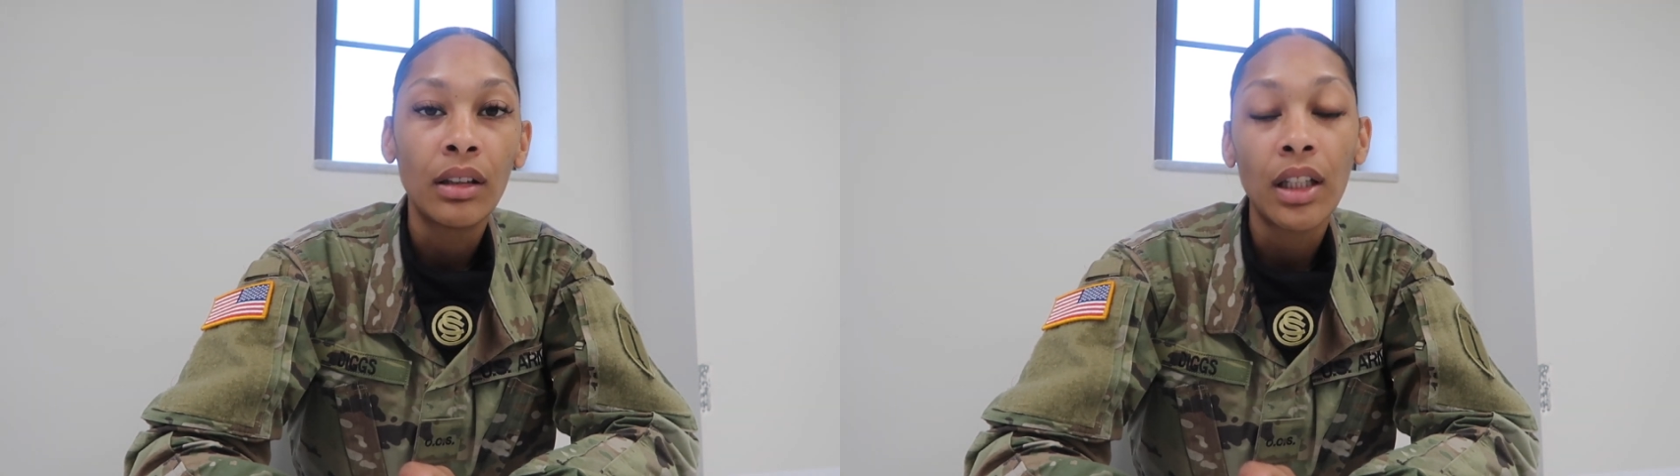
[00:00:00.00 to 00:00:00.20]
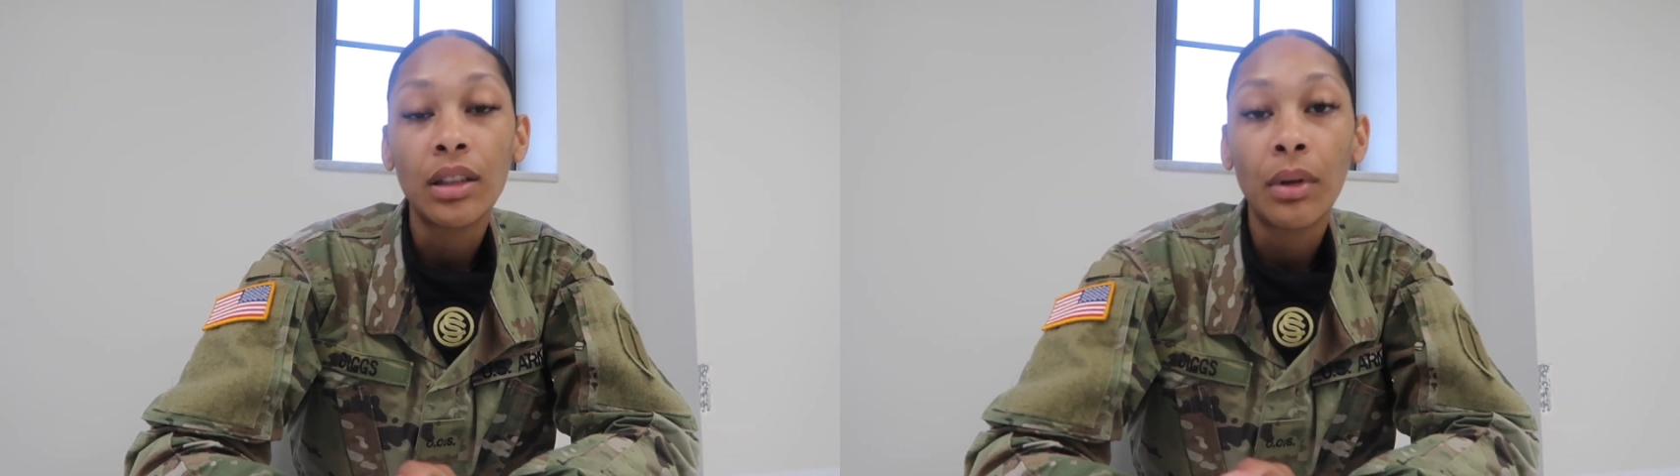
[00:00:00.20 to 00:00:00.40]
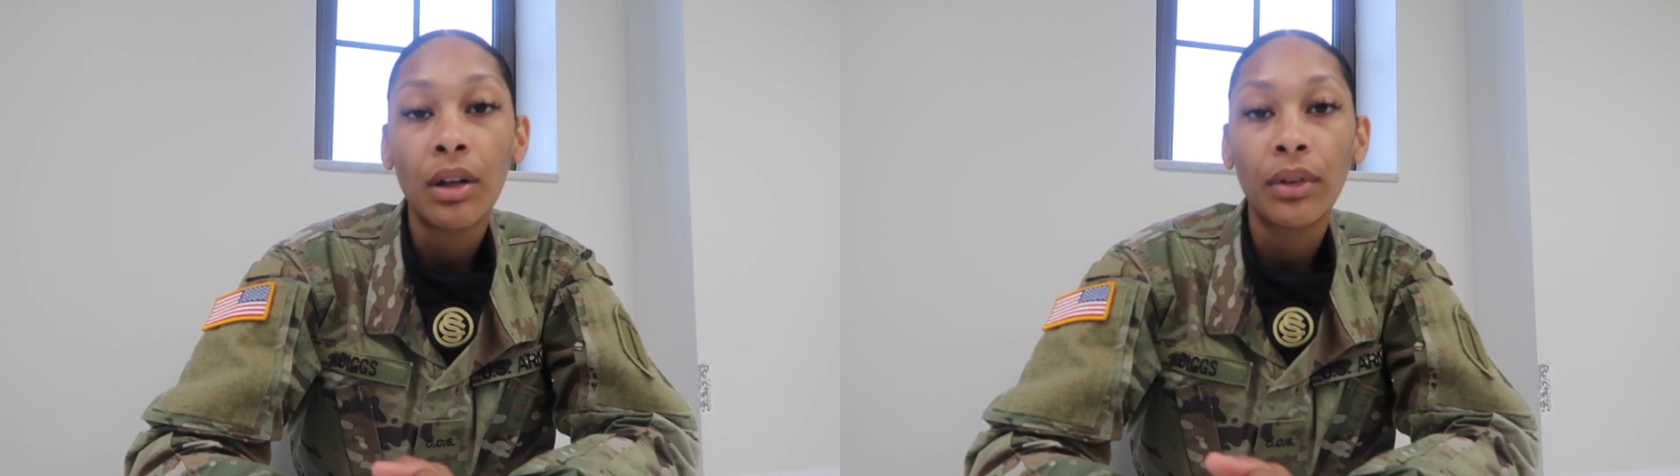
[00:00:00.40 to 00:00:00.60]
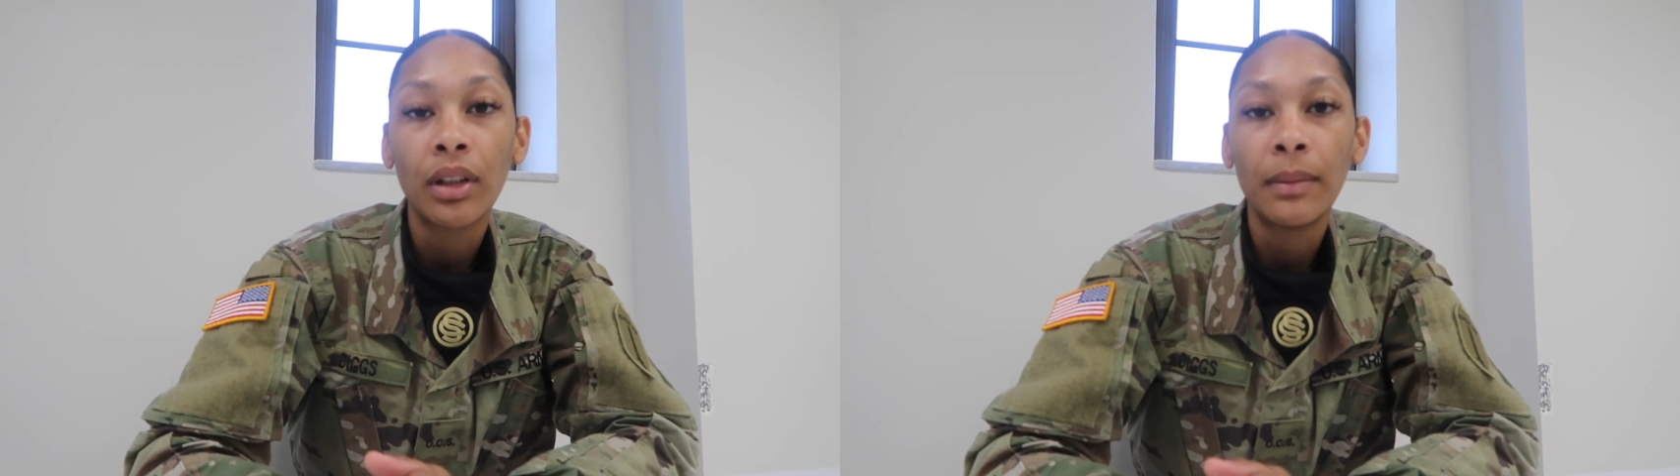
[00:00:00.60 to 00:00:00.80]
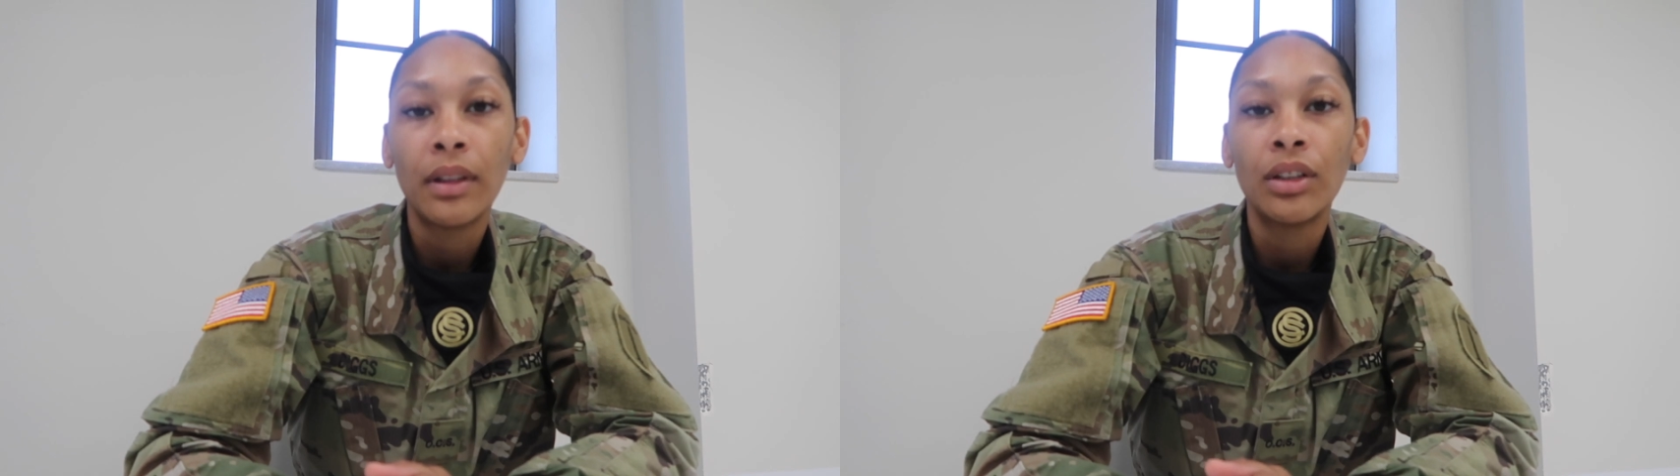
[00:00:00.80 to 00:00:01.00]
That's why I
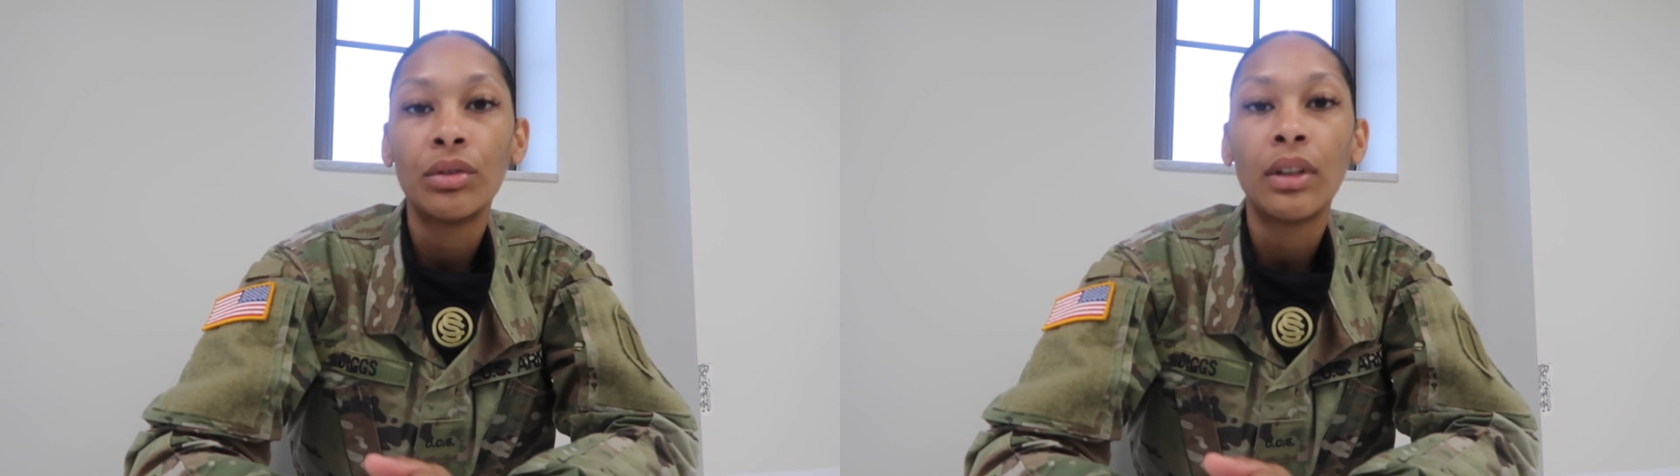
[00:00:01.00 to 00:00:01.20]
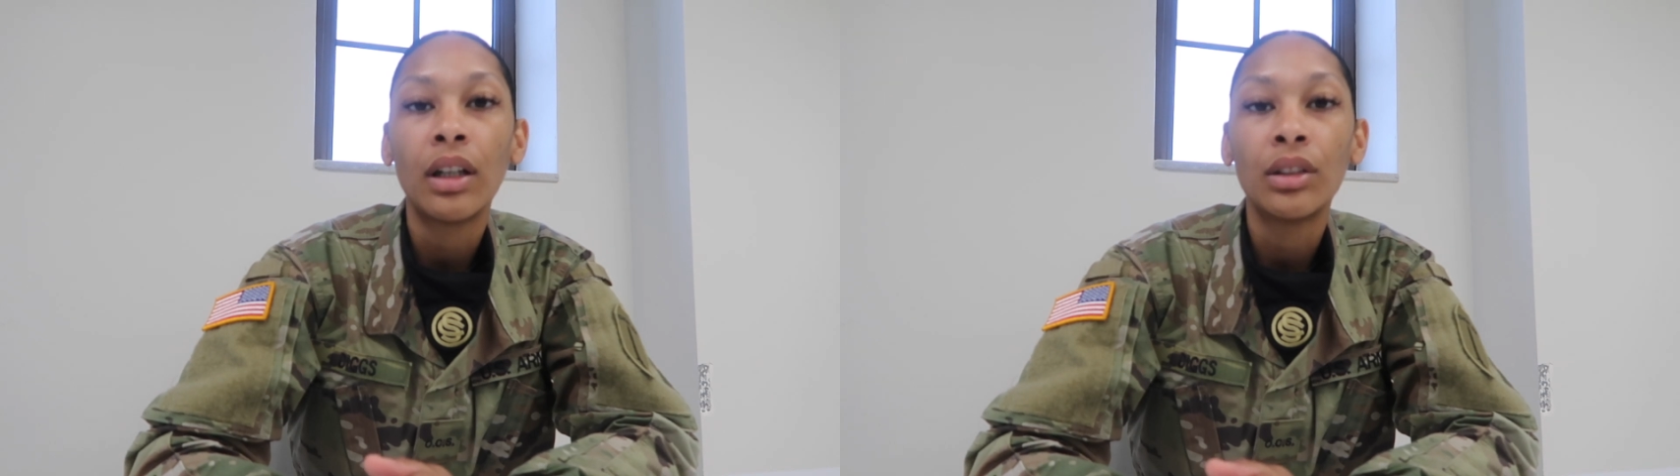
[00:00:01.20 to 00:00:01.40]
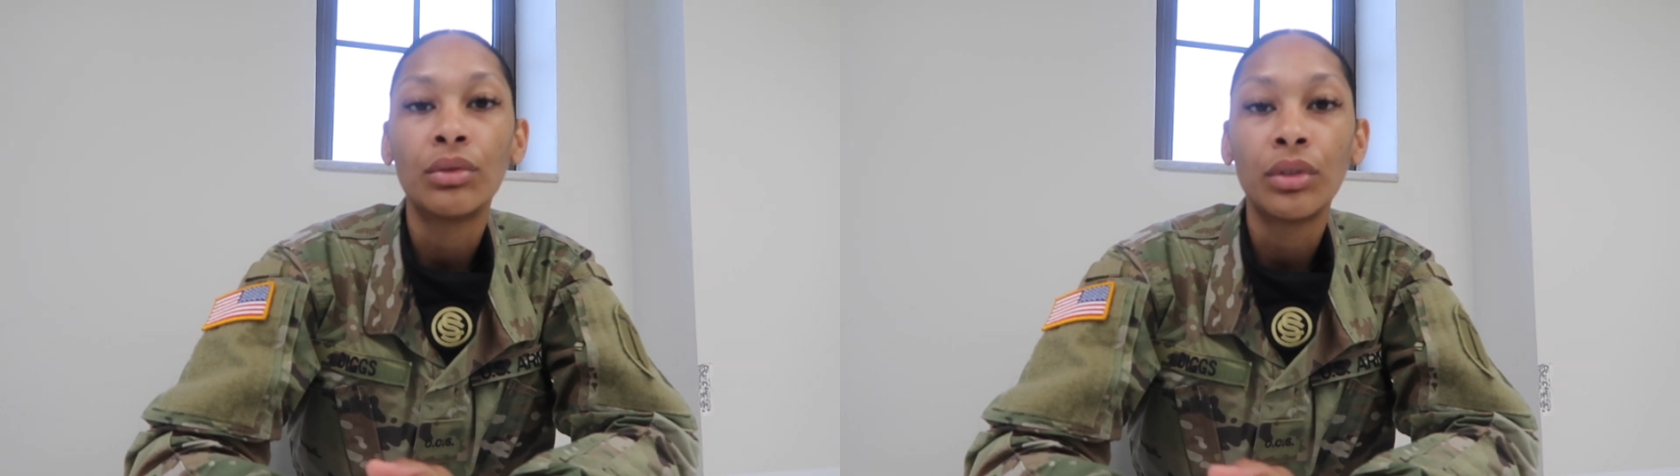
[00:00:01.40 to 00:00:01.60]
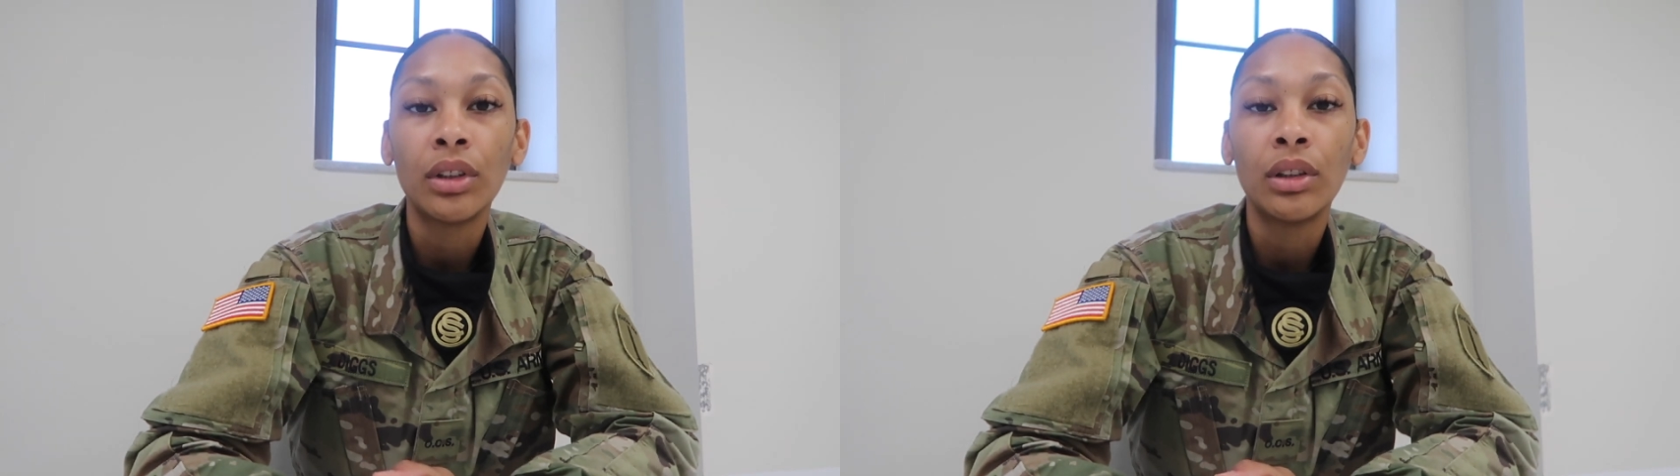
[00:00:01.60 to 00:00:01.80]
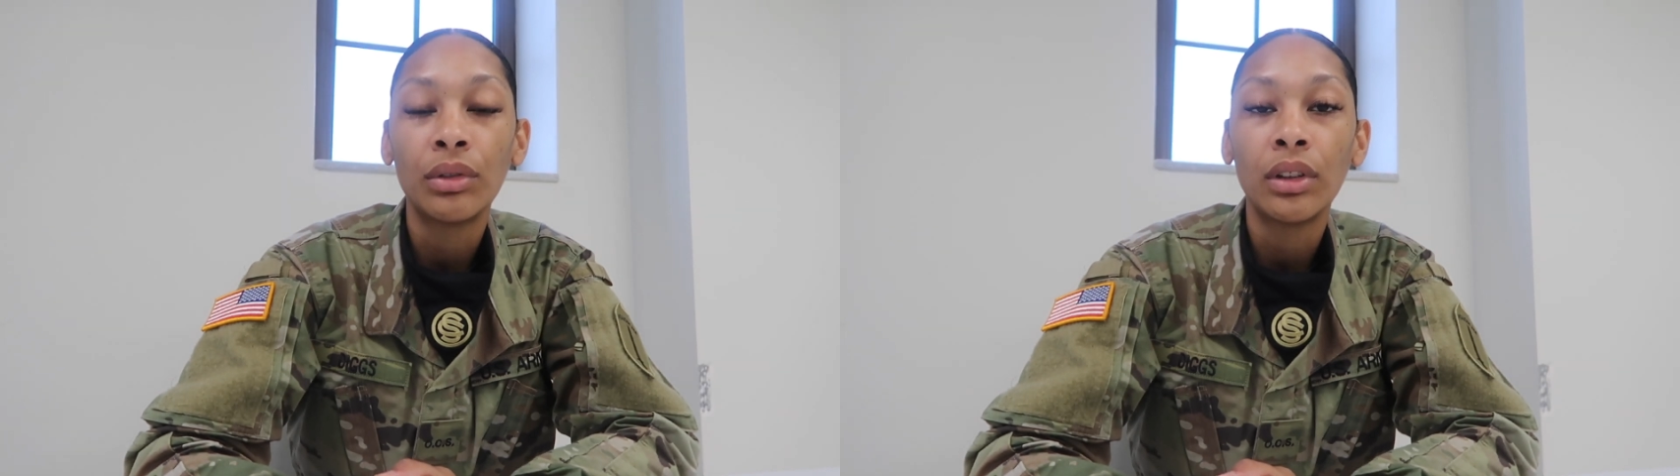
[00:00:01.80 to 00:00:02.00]
recommend that you guys
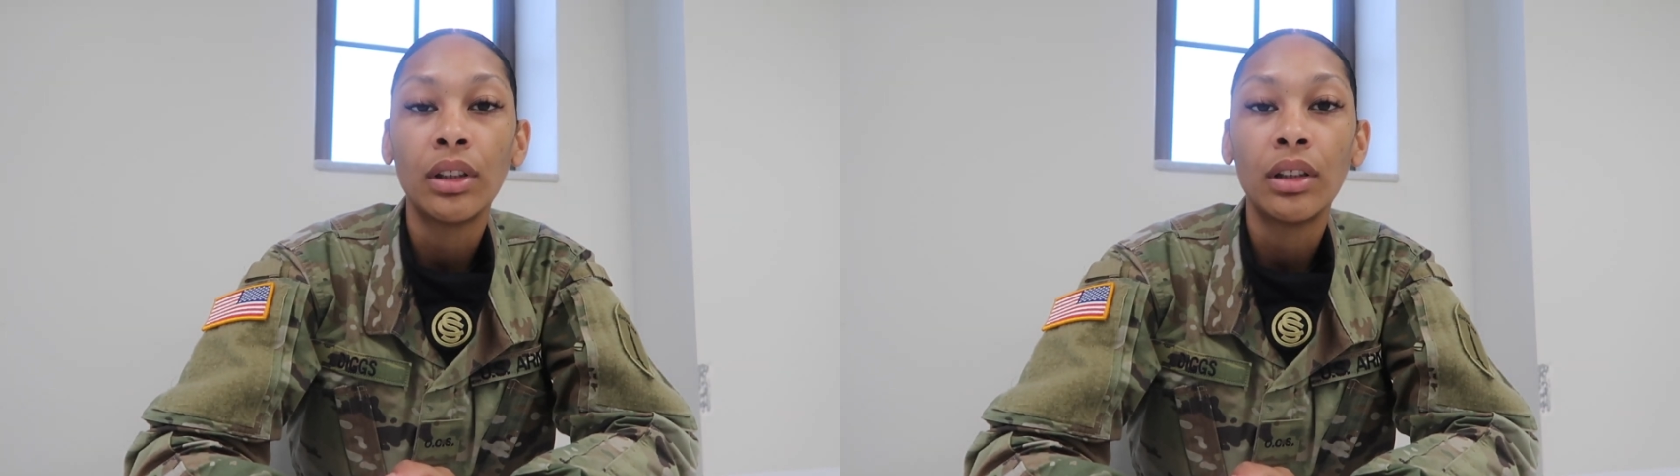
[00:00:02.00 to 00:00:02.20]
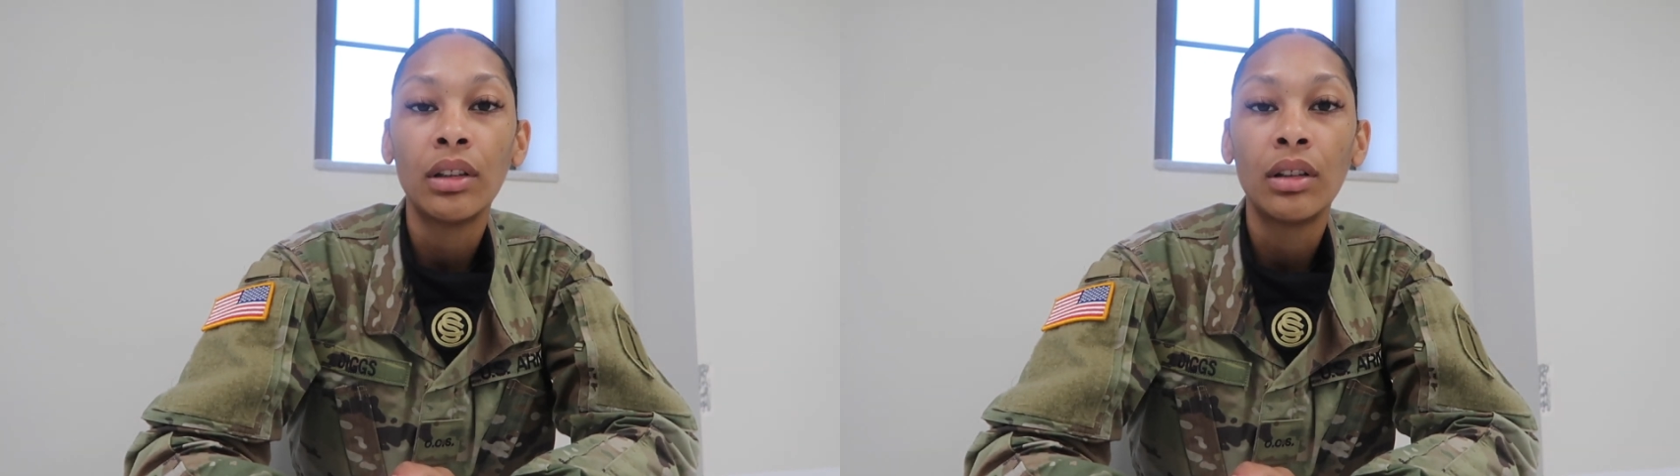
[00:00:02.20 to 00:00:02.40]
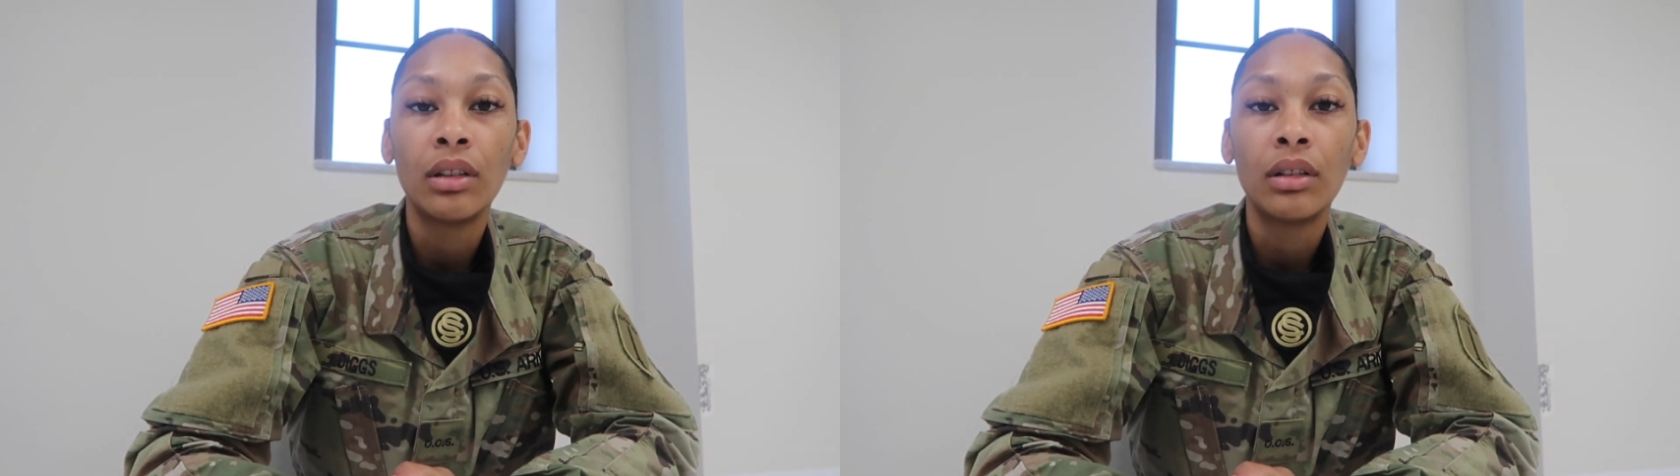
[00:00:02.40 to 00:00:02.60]
really, really